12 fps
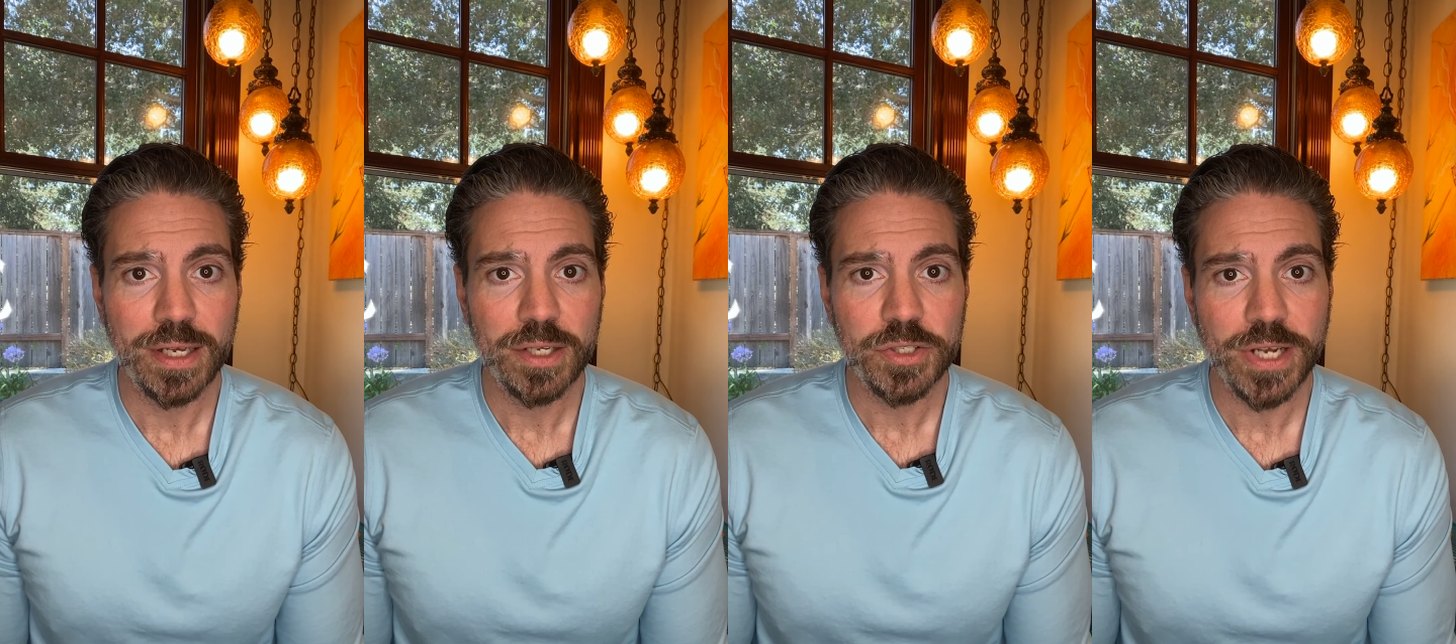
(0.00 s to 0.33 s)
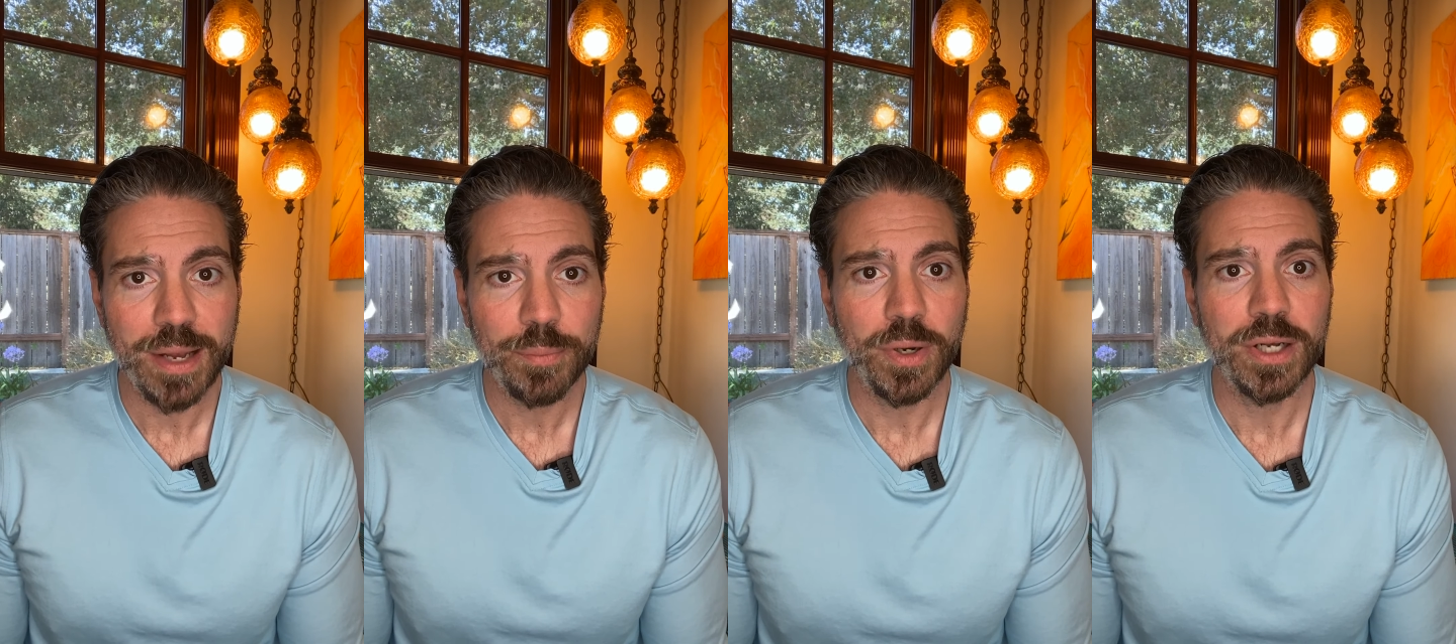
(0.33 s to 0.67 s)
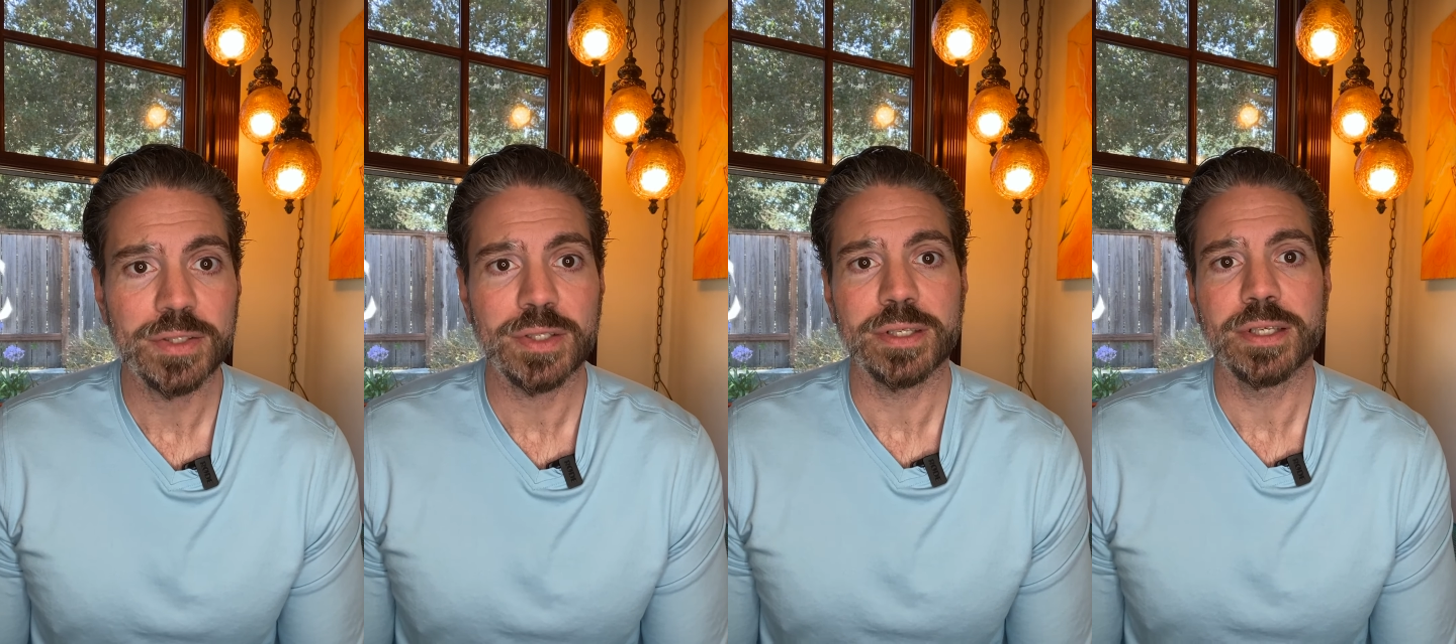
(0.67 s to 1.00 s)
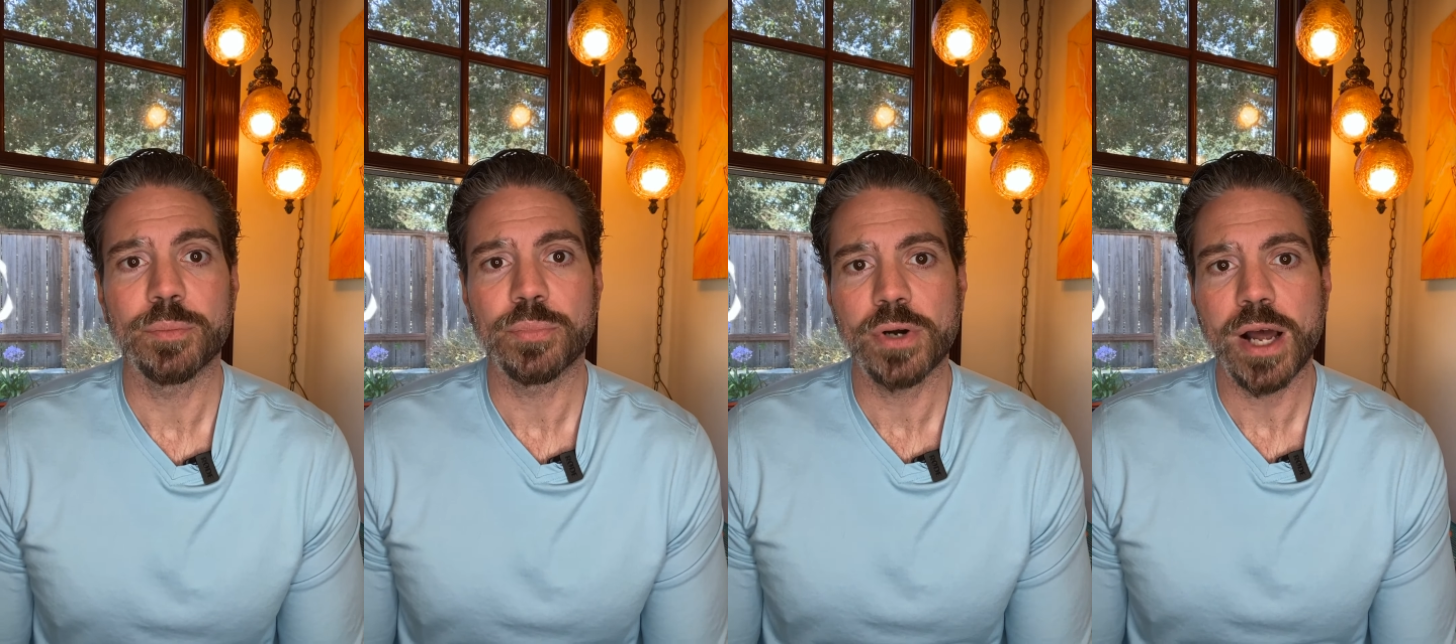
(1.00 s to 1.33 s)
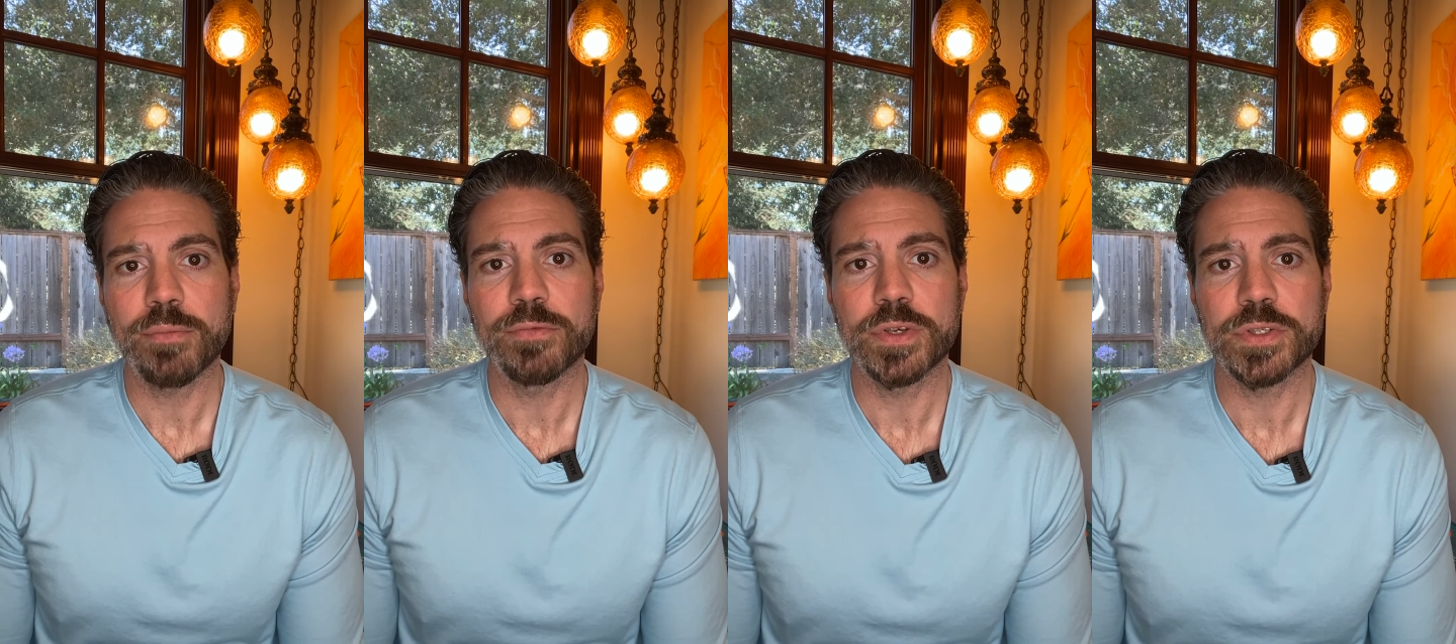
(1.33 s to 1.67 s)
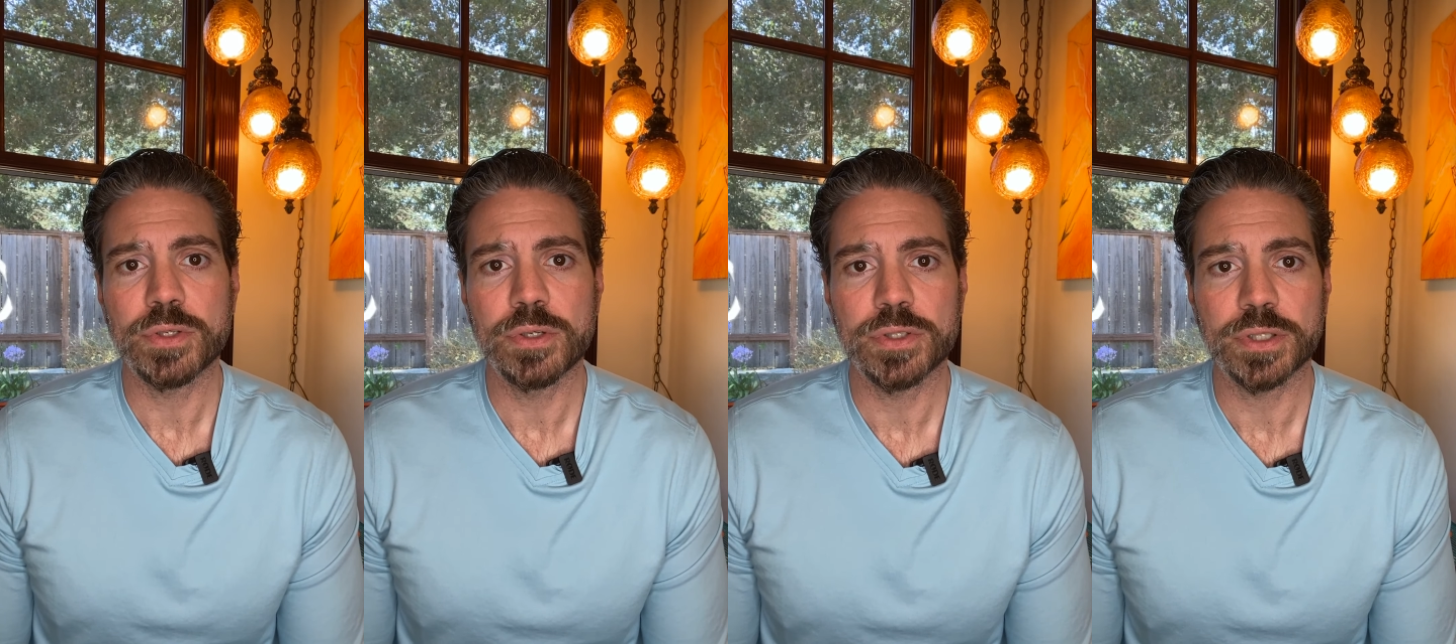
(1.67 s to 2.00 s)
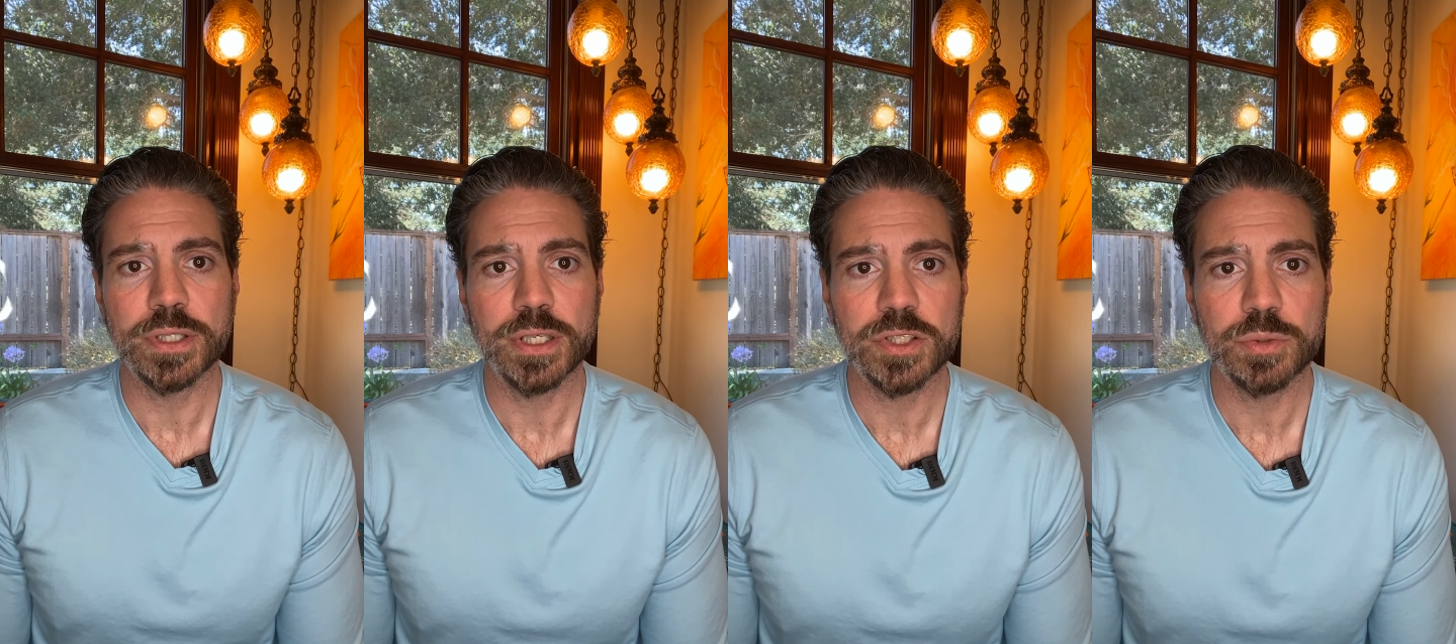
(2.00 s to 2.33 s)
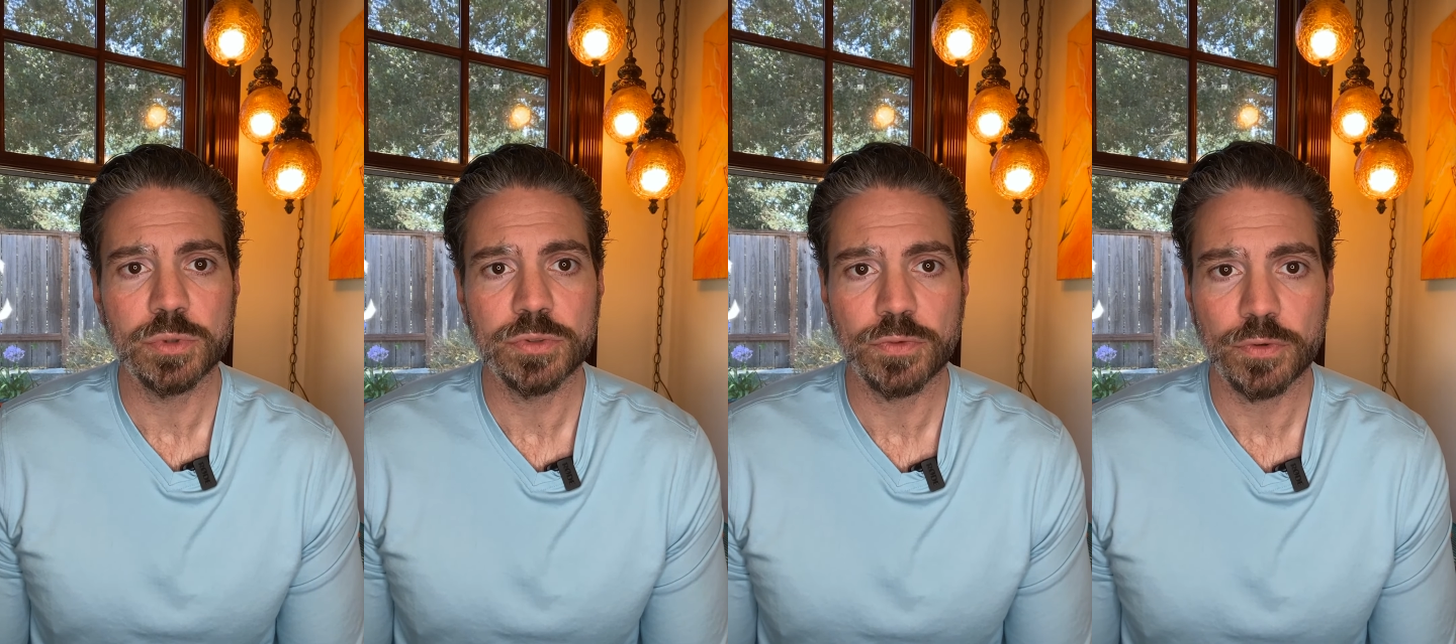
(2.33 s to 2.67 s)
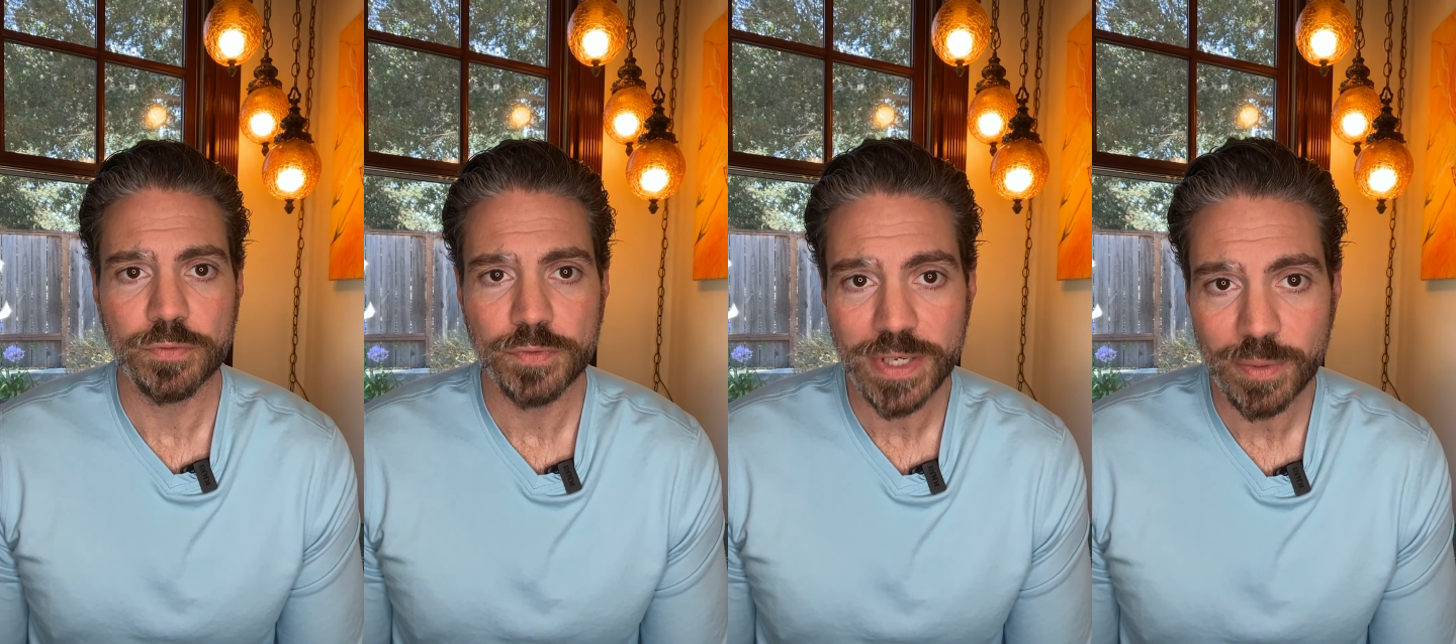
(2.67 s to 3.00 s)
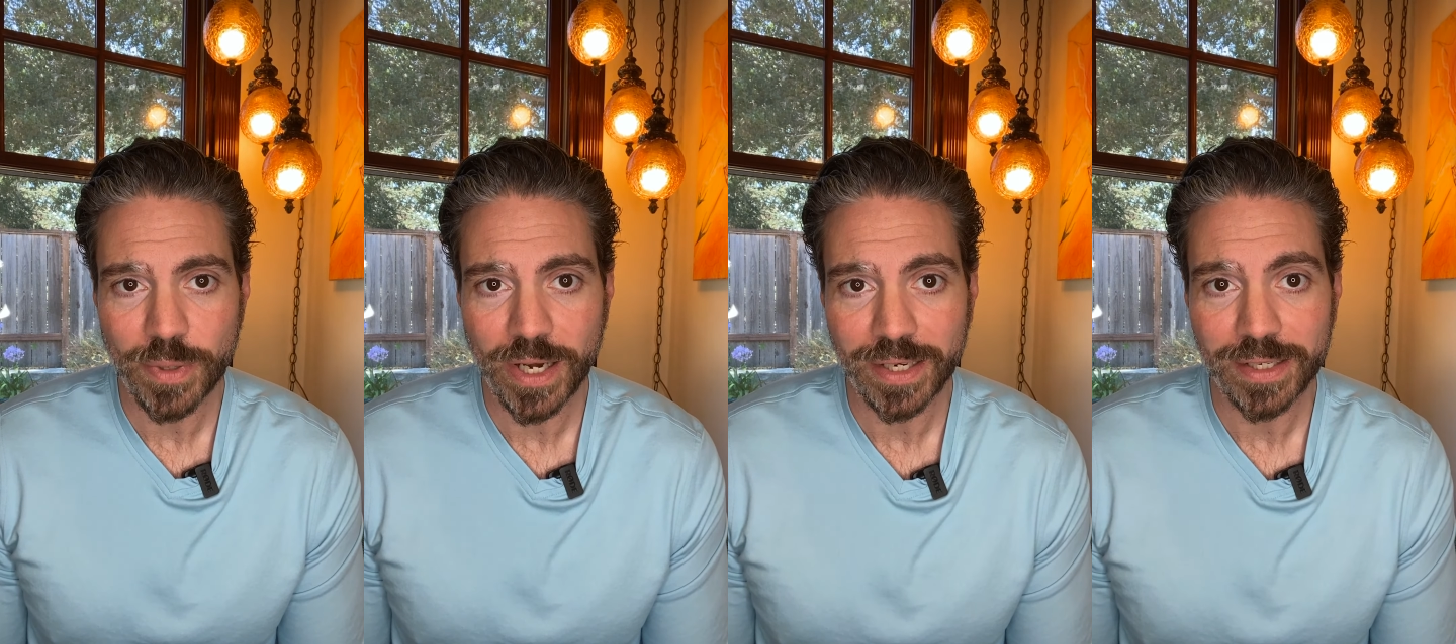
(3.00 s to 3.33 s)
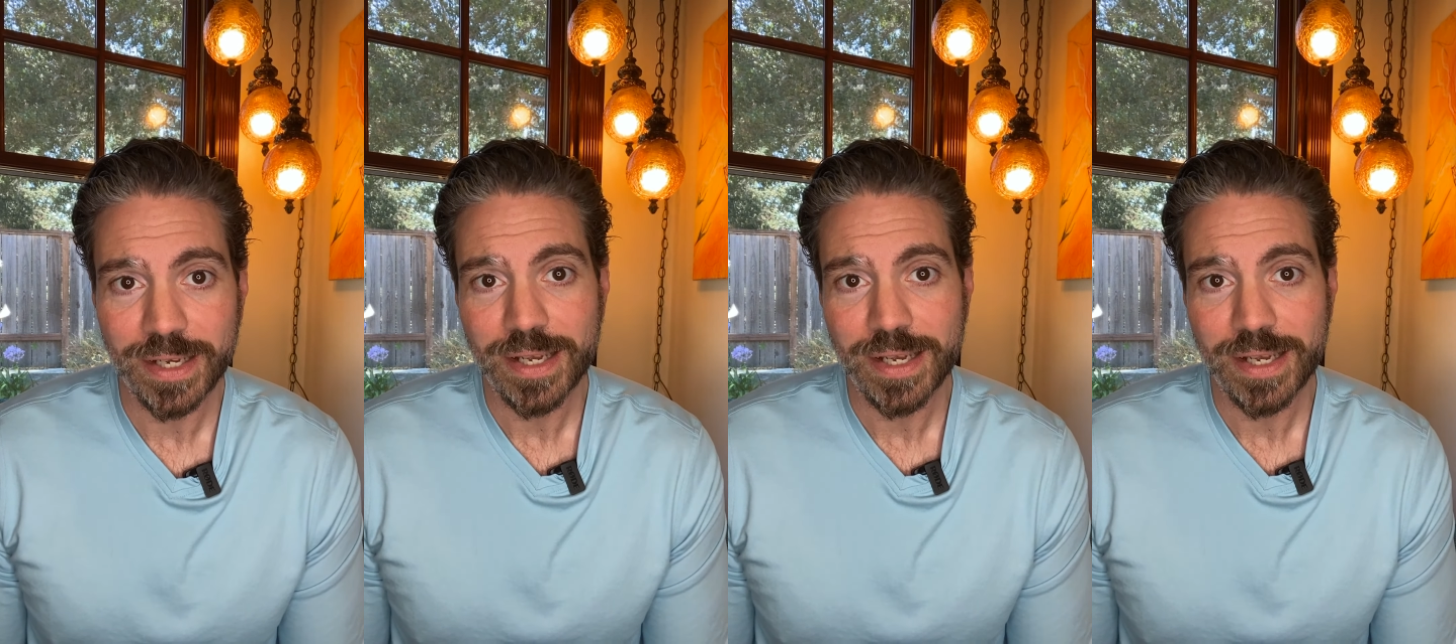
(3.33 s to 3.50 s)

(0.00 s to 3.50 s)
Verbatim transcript: Chatbots can prompt visitors and customers for feedback